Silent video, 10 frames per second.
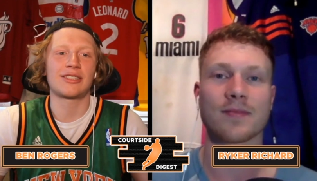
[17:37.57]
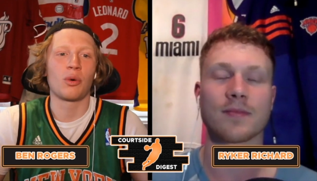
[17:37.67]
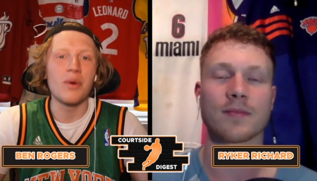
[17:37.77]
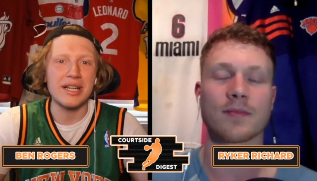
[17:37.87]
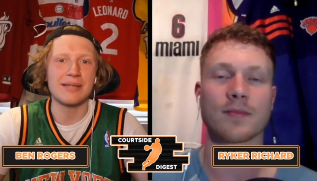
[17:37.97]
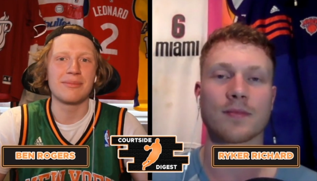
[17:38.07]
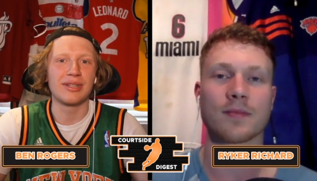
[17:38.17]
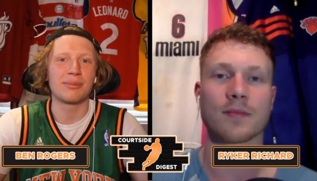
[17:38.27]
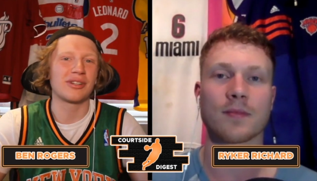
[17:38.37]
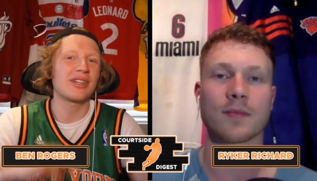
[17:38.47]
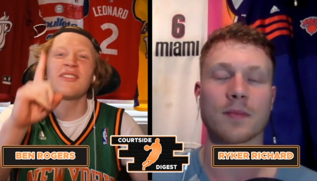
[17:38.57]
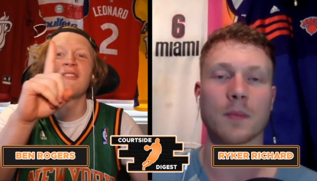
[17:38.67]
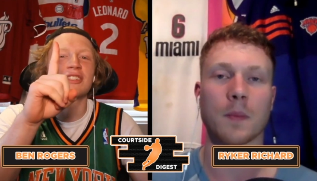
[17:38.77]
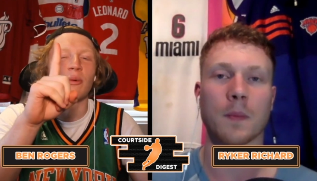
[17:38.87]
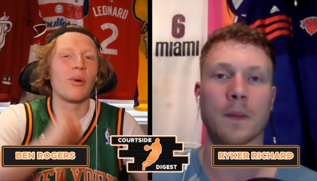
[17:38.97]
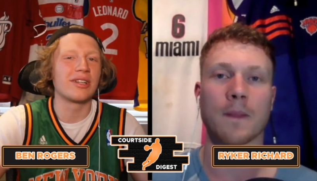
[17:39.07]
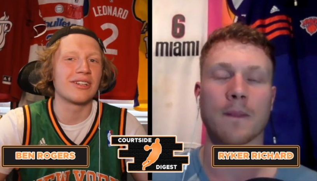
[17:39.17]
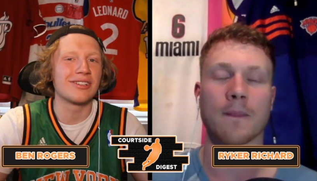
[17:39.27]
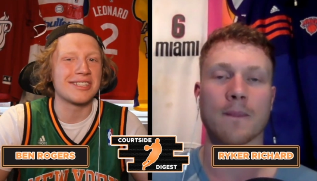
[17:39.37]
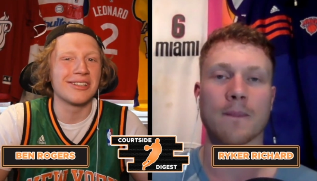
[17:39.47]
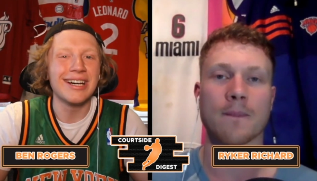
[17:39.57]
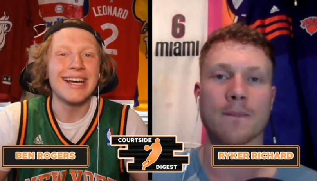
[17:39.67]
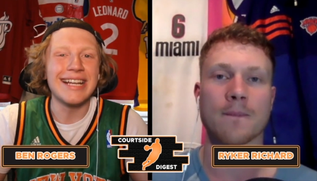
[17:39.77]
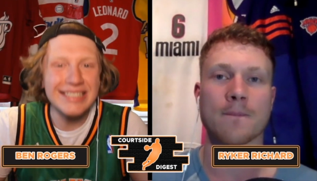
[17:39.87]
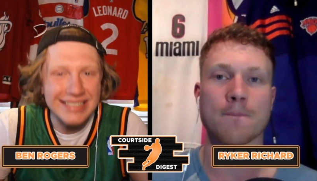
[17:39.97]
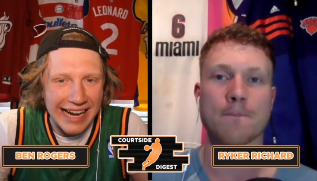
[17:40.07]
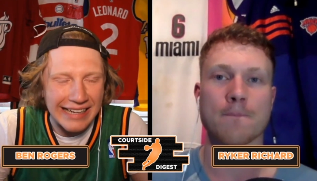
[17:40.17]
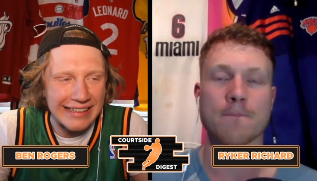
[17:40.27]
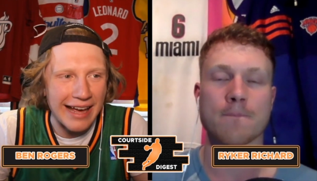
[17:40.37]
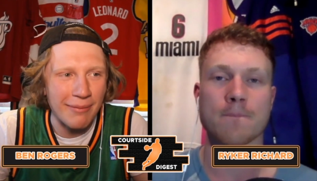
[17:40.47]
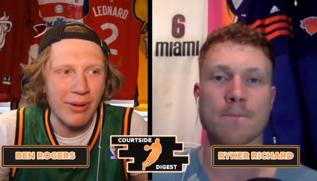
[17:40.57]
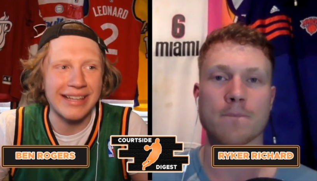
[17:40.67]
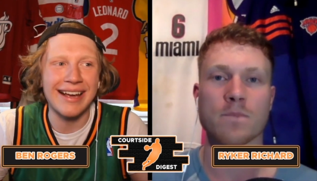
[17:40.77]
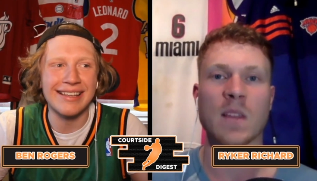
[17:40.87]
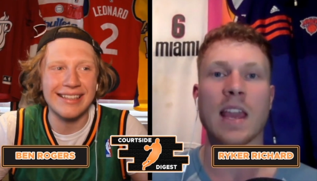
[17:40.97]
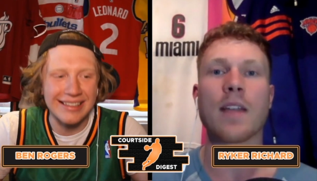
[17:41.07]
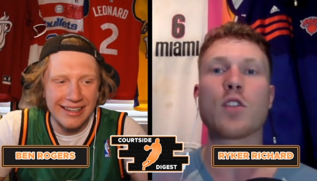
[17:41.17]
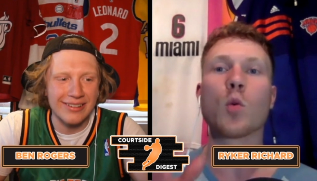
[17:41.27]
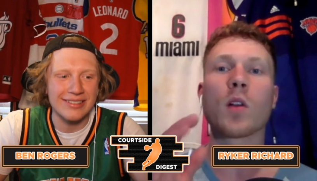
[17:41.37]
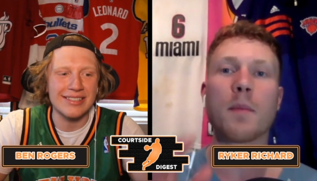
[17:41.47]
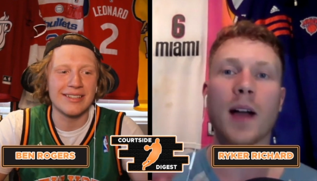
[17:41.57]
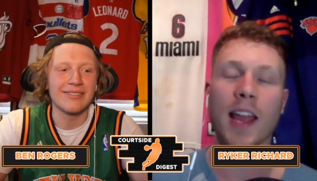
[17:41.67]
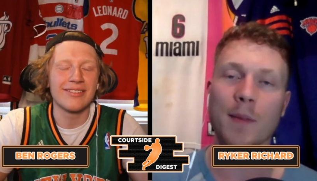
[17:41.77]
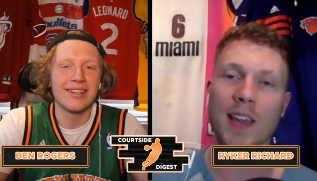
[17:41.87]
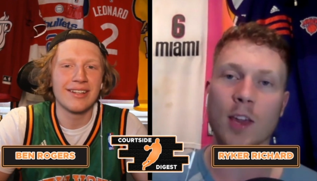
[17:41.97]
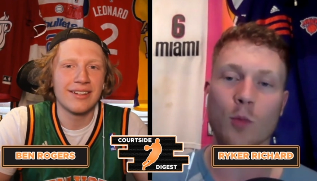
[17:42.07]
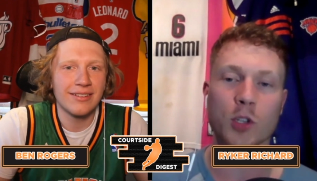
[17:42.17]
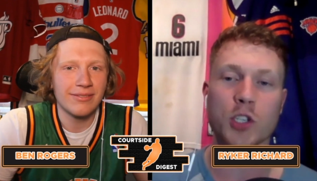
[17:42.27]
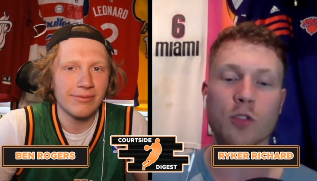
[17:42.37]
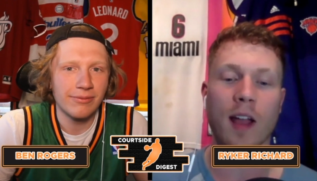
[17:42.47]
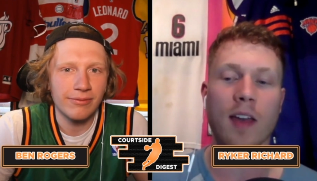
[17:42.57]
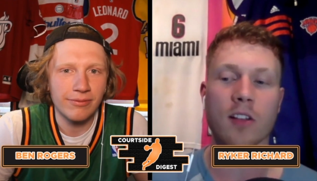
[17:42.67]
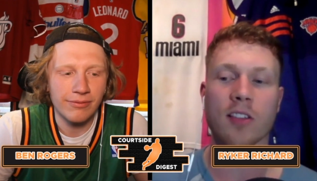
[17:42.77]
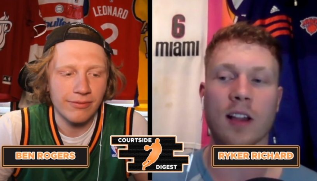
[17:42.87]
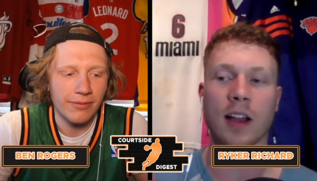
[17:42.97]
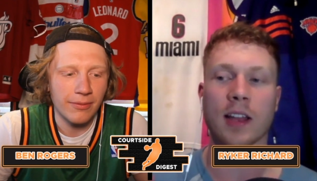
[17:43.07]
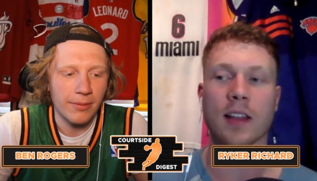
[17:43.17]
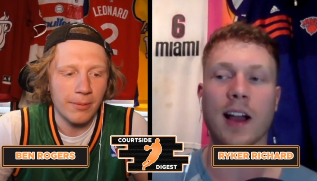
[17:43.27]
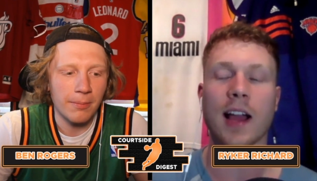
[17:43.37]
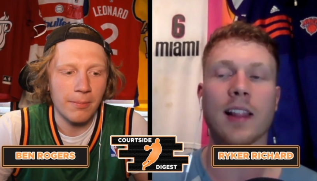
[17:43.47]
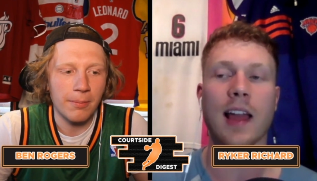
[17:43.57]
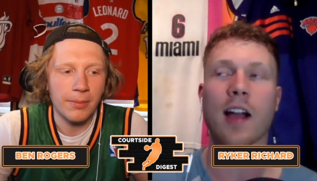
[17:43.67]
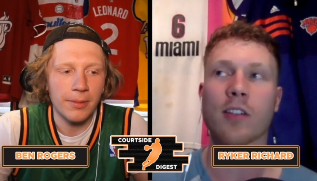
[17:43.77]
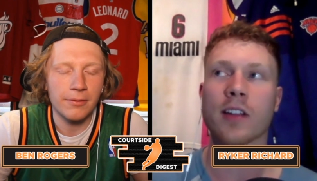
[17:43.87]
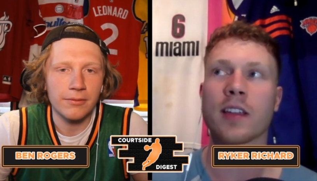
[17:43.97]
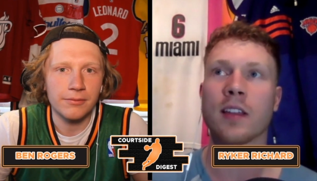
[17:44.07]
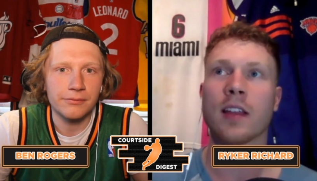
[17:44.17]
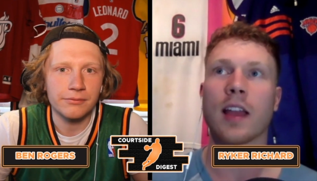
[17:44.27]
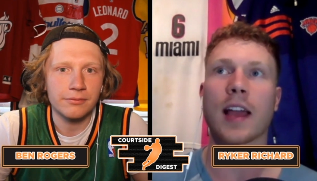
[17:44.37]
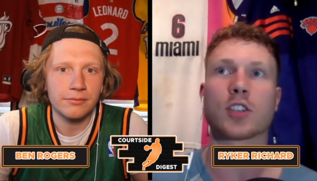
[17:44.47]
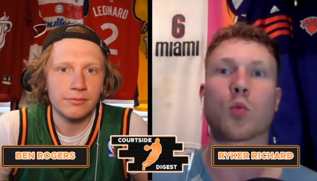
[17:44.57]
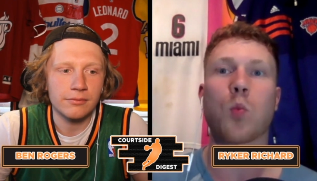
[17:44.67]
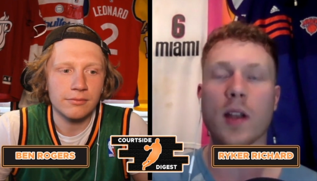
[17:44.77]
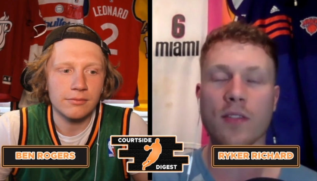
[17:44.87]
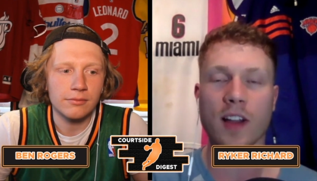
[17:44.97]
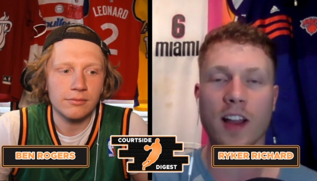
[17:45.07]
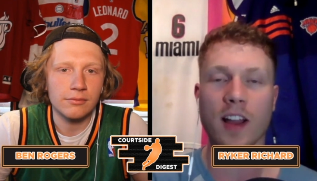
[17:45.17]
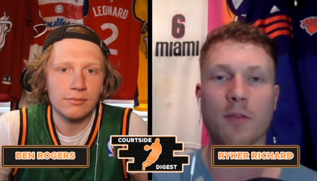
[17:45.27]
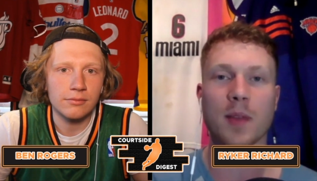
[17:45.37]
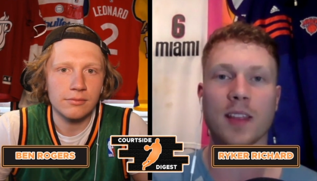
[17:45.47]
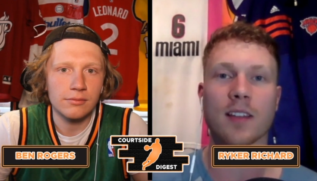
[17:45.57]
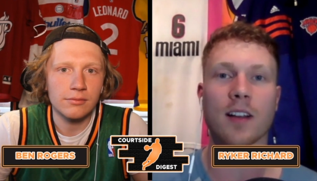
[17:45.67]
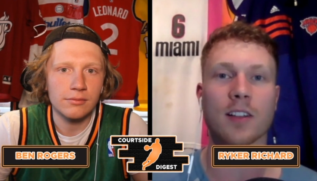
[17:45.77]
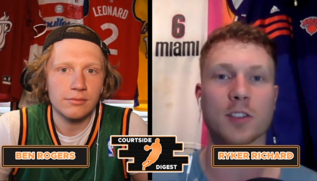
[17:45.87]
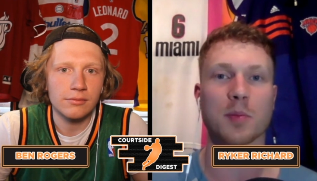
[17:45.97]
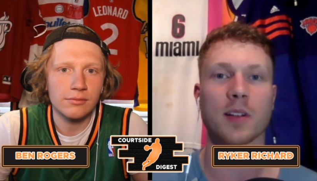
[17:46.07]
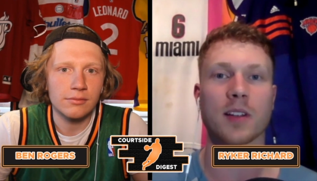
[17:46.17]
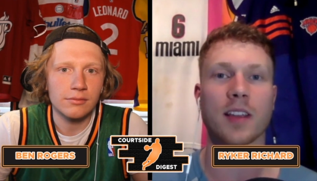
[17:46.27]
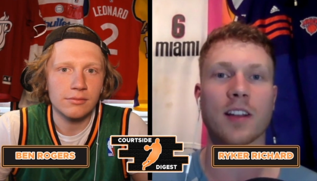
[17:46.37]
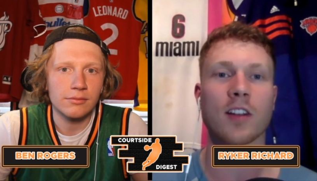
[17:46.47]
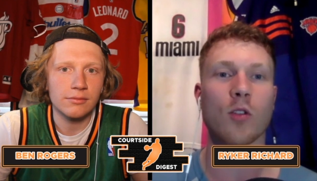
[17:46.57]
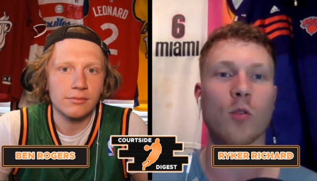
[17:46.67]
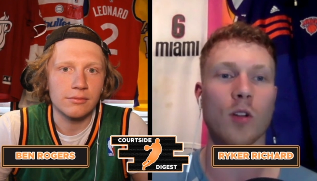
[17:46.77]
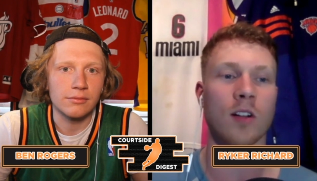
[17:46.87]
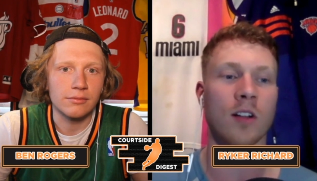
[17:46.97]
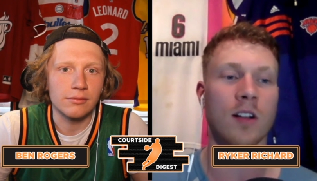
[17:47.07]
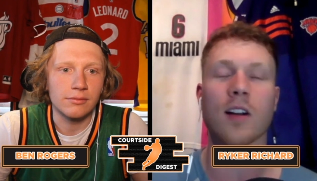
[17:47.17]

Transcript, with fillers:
Speaker 1: twenty million per year, even if it's a one-year deal. He's getting that money. I can. Guarantee if you were
Speaker 2: the Miami Heat, would you rather sign Kyle Lowry at twenty-five million dollars per year or